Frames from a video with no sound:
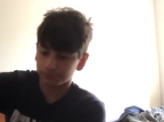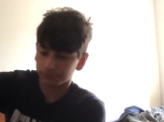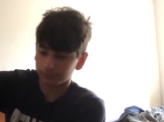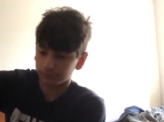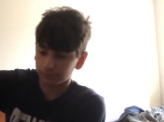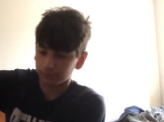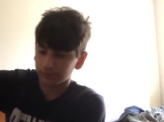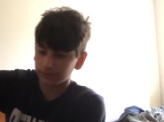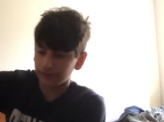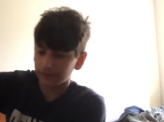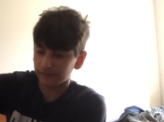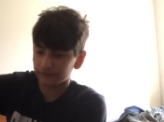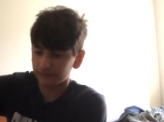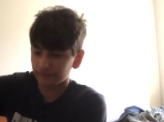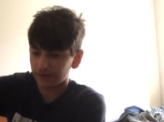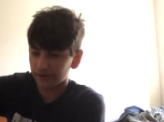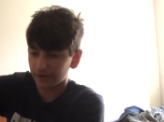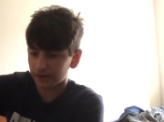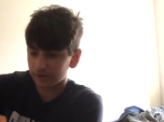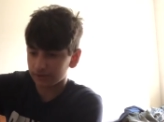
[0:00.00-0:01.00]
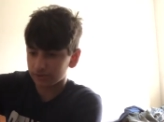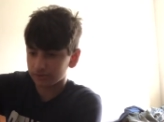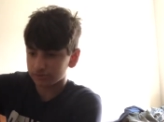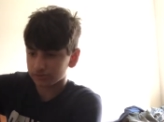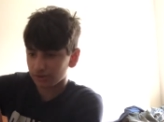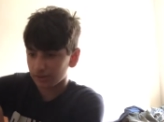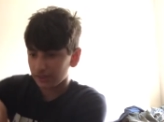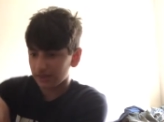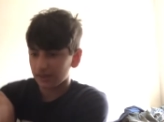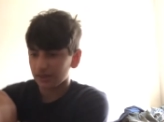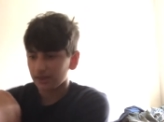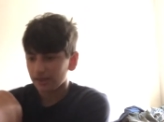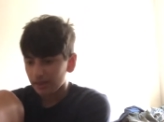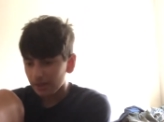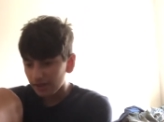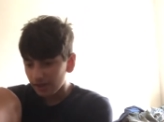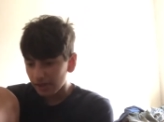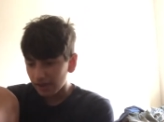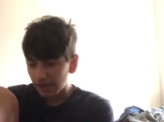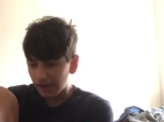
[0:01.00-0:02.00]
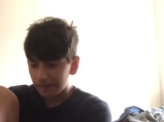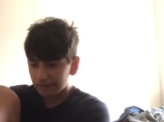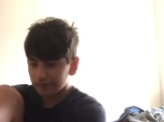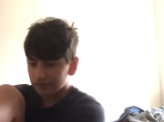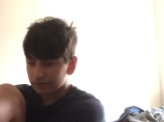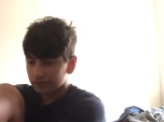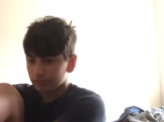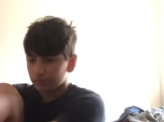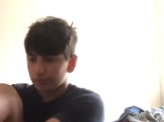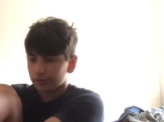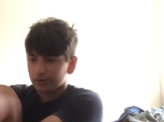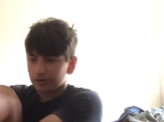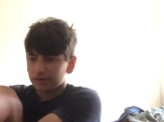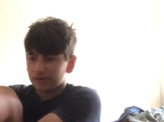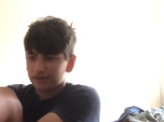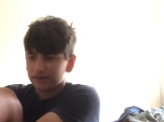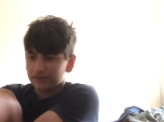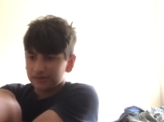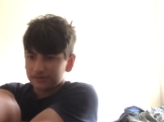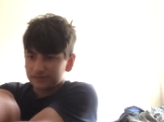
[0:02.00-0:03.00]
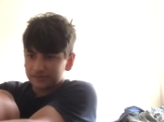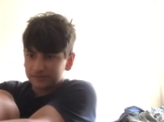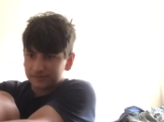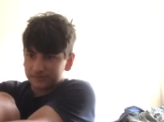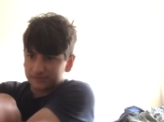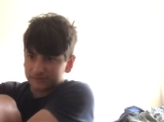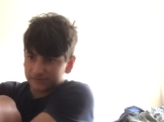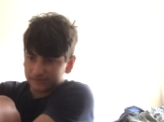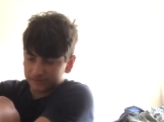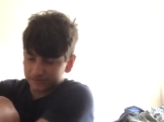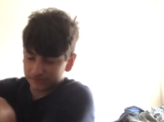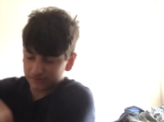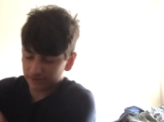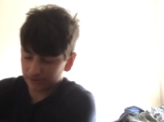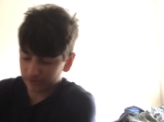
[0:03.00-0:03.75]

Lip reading: when I fight, I usually have it to where this